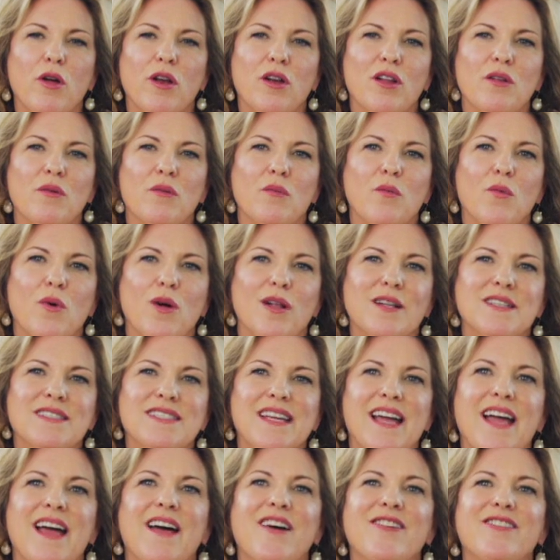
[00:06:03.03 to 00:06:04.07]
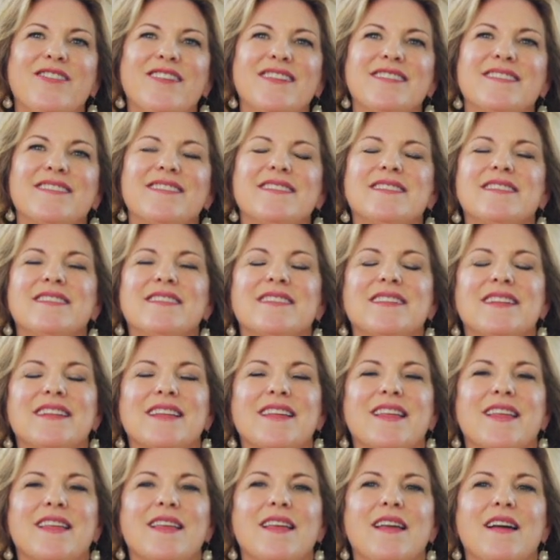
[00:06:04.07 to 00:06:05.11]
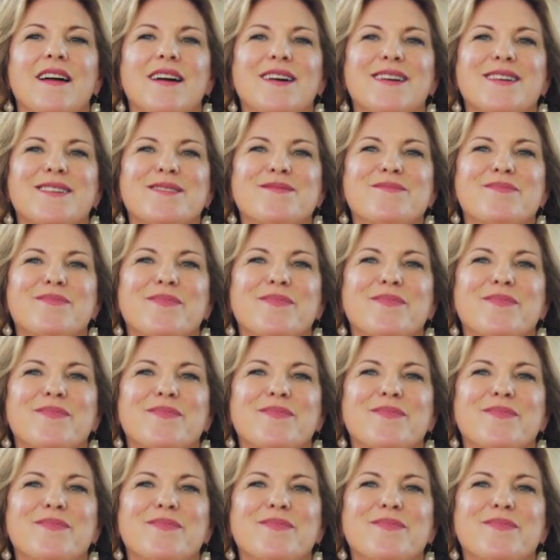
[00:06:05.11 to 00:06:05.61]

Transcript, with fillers: a wall down. Um,